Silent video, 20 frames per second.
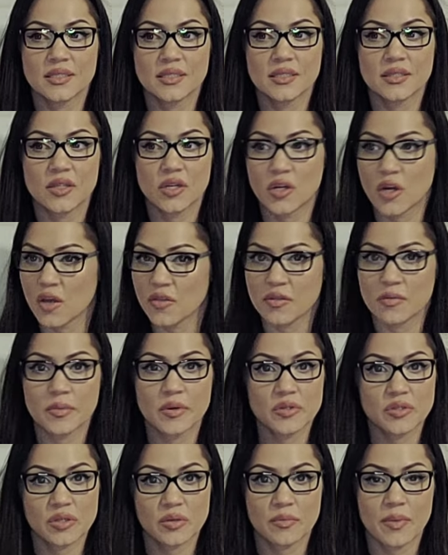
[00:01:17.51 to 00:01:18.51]
they're not the
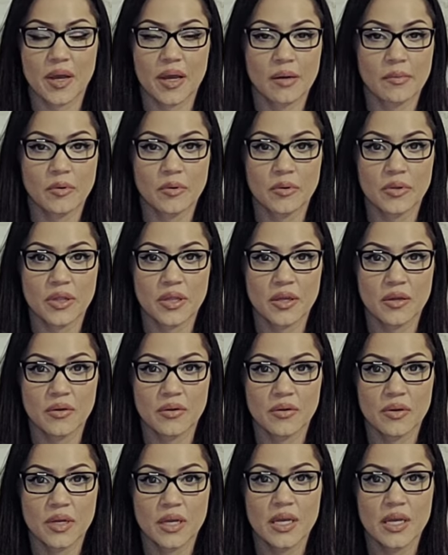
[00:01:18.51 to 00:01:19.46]
most compatible with you.